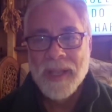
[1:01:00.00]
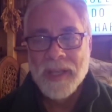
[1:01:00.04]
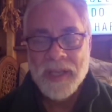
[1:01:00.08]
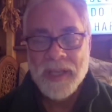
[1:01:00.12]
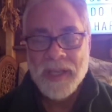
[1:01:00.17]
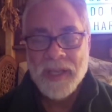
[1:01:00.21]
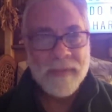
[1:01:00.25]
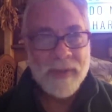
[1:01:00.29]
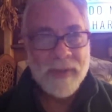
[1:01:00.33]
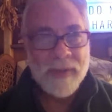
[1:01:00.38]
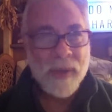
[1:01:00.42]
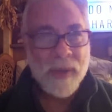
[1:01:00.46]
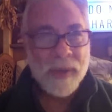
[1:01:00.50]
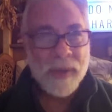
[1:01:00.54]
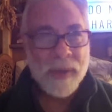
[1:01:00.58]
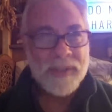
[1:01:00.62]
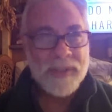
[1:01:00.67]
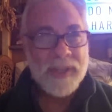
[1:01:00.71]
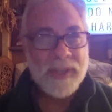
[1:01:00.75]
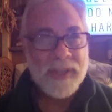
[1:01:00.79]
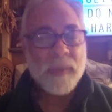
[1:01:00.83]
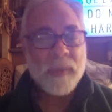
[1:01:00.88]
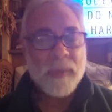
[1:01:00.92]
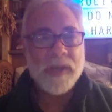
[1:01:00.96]
Do you ever notice
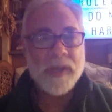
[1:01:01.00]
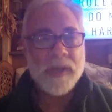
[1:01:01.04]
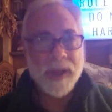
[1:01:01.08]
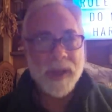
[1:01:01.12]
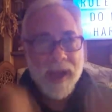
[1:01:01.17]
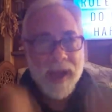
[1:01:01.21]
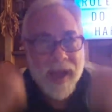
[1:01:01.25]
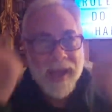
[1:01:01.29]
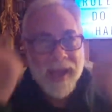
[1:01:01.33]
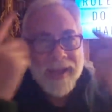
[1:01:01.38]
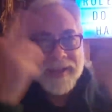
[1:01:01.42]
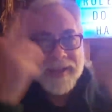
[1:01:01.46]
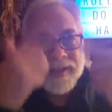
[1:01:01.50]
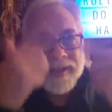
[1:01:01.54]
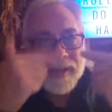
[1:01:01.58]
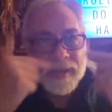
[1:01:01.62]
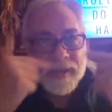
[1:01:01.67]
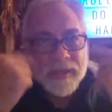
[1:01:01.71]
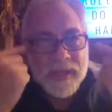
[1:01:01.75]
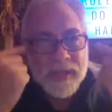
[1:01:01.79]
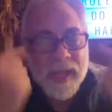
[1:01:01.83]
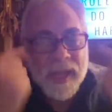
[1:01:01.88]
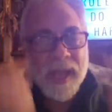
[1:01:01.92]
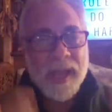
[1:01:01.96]
that when your eyes are
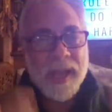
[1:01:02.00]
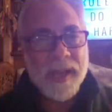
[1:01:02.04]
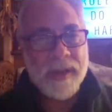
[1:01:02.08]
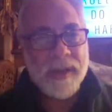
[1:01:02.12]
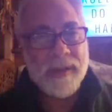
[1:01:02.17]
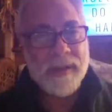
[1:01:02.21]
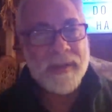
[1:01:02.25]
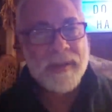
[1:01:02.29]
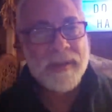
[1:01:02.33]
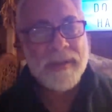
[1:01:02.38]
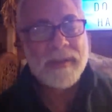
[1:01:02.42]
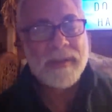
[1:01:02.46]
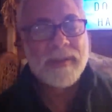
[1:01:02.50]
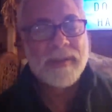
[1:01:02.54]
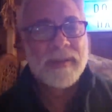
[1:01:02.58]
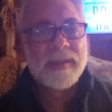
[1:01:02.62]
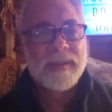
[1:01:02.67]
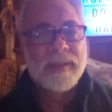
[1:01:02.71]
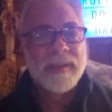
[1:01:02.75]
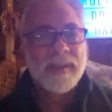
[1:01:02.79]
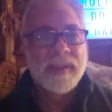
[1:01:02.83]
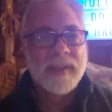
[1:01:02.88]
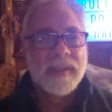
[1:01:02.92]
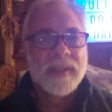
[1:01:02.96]
tired,
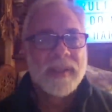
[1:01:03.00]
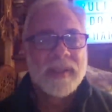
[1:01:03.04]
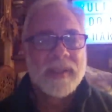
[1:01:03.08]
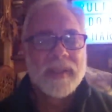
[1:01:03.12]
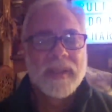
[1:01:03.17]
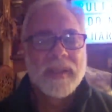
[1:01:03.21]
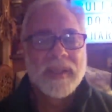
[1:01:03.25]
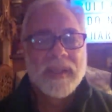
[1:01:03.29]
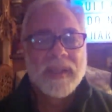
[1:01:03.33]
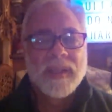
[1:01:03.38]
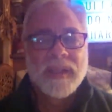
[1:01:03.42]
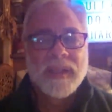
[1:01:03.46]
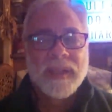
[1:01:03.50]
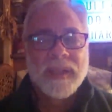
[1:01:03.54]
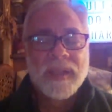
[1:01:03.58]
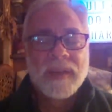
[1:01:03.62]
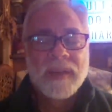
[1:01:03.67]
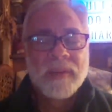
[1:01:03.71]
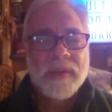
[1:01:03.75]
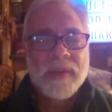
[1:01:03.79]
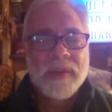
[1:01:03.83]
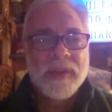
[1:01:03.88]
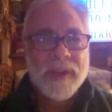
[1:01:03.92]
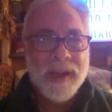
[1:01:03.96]

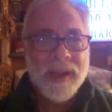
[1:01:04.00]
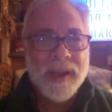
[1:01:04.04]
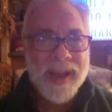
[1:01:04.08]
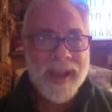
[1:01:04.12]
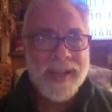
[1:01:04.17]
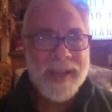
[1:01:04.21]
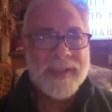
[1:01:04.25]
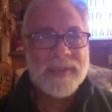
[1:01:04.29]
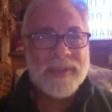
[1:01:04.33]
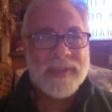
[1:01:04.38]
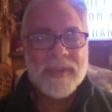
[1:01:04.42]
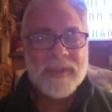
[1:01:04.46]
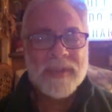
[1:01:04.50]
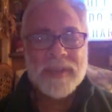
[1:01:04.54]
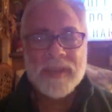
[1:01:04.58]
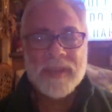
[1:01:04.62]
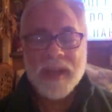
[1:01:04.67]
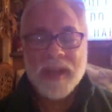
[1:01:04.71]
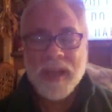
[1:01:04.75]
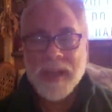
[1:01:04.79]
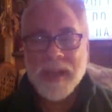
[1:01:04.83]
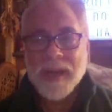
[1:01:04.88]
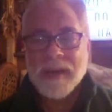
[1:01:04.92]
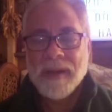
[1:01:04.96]
when your eyes are
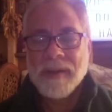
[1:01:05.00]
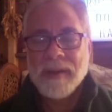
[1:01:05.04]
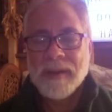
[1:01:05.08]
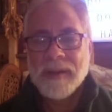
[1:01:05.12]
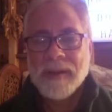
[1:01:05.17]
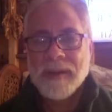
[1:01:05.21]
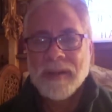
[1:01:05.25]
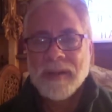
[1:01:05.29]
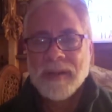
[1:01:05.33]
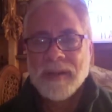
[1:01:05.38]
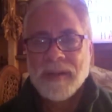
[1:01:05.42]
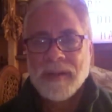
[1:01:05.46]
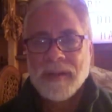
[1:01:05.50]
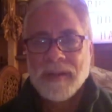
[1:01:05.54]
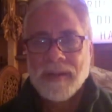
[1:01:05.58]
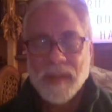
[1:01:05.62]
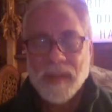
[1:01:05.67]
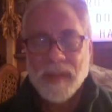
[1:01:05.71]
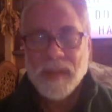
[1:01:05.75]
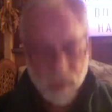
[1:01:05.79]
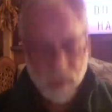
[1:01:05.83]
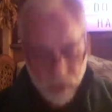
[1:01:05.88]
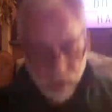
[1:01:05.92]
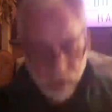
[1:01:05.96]
tired,
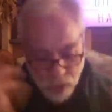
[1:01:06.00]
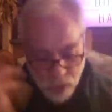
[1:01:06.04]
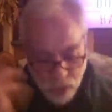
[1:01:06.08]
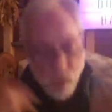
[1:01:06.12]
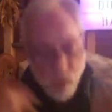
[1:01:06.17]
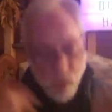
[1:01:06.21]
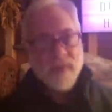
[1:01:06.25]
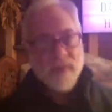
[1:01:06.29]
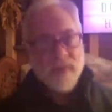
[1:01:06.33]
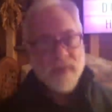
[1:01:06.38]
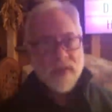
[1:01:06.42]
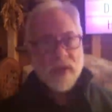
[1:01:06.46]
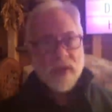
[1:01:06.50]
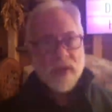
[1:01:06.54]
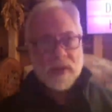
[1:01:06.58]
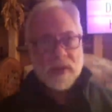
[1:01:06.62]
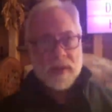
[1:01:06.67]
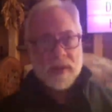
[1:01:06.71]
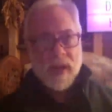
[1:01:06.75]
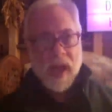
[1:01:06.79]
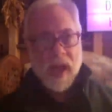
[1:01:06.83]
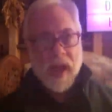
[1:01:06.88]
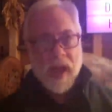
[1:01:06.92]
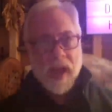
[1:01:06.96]
you feel
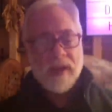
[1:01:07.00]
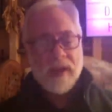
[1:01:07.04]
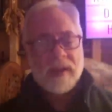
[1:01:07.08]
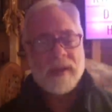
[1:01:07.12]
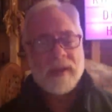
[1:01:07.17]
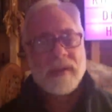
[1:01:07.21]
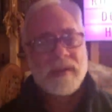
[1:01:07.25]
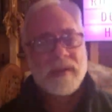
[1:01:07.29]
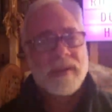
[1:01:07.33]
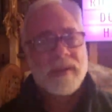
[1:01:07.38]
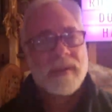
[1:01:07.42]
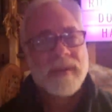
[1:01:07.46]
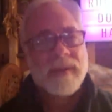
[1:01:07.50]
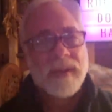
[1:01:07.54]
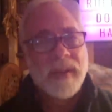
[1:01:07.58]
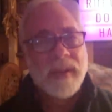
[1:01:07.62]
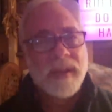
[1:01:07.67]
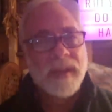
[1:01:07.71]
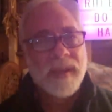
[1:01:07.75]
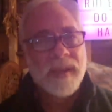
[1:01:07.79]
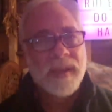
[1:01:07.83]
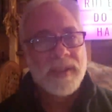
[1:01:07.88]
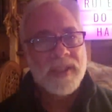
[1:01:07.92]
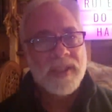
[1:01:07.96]
tired?
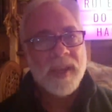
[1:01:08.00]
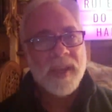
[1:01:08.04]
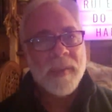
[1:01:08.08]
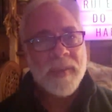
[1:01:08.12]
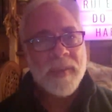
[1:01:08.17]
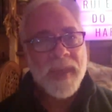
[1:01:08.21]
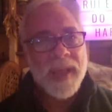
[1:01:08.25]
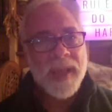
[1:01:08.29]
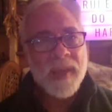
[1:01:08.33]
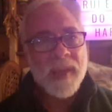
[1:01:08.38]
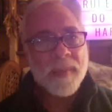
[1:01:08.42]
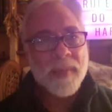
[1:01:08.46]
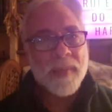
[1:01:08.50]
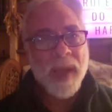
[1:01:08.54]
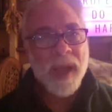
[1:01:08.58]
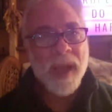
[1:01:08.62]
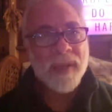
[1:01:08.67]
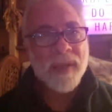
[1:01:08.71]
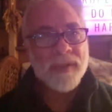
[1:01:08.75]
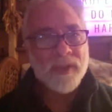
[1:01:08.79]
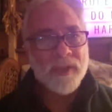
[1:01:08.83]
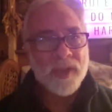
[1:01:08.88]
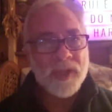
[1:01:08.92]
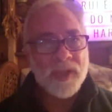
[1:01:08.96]
Something
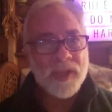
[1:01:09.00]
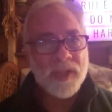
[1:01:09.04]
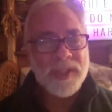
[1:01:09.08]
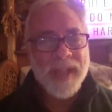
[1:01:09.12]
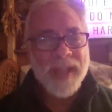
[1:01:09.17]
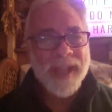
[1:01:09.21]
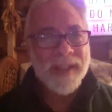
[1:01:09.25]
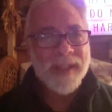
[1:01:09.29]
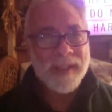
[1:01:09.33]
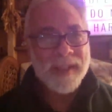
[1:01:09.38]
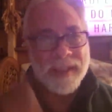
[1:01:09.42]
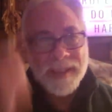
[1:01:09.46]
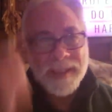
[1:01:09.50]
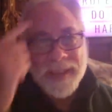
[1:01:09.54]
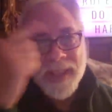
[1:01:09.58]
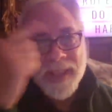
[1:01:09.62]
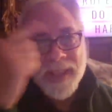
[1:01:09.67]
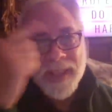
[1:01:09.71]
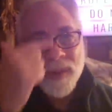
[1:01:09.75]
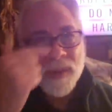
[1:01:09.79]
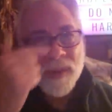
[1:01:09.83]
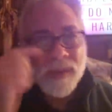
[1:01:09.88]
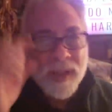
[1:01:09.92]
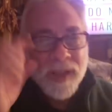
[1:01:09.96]
about just that
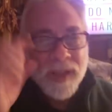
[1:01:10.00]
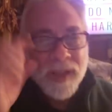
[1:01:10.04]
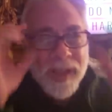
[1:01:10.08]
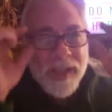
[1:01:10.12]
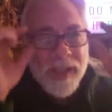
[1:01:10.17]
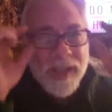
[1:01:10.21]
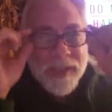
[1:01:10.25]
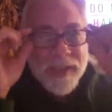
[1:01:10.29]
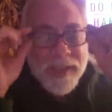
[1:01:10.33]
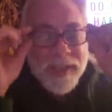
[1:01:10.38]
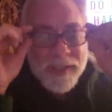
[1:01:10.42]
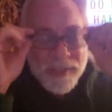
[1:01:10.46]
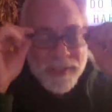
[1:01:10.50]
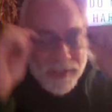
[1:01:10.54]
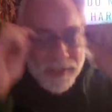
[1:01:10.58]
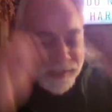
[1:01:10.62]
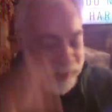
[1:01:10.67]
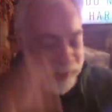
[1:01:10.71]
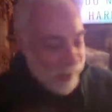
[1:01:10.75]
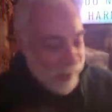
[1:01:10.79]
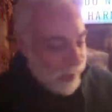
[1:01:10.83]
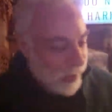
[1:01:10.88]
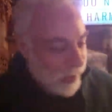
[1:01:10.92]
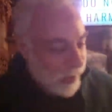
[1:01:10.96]
little, these
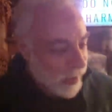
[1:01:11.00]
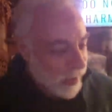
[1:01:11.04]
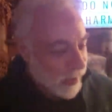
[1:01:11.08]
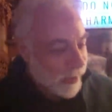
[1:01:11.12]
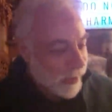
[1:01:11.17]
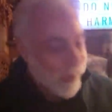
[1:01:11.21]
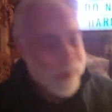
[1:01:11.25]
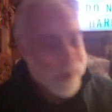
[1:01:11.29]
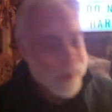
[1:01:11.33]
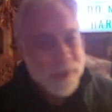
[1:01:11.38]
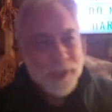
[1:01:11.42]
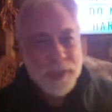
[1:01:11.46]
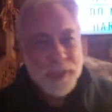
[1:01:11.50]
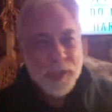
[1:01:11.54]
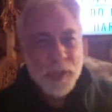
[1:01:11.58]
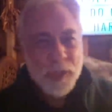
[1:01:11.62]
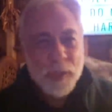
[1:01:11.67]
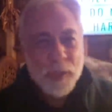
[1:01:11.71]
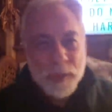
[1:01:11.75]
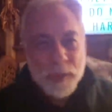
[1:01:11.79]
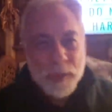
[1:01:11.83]
these two